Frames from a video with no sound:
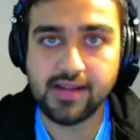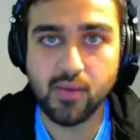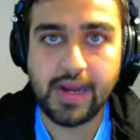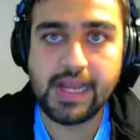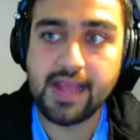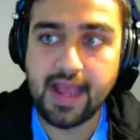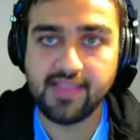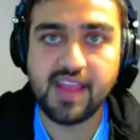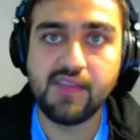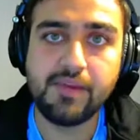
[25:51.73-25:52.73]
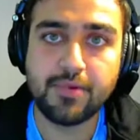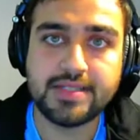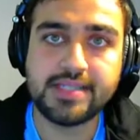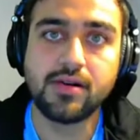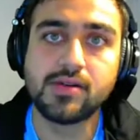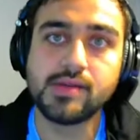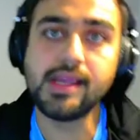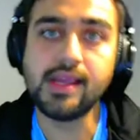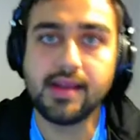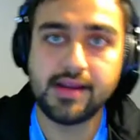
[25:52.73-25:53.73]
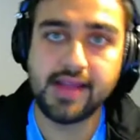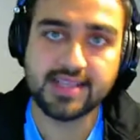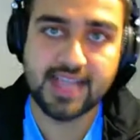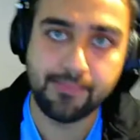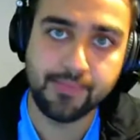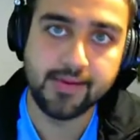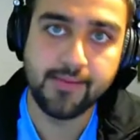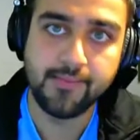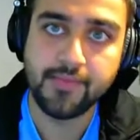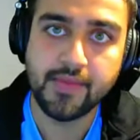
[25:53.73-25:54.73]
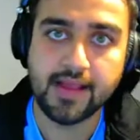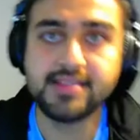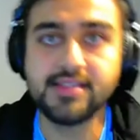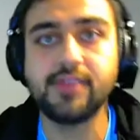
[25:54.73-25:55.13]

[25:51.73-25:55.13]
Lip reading: we update the weight, and then we proceed on to the next sample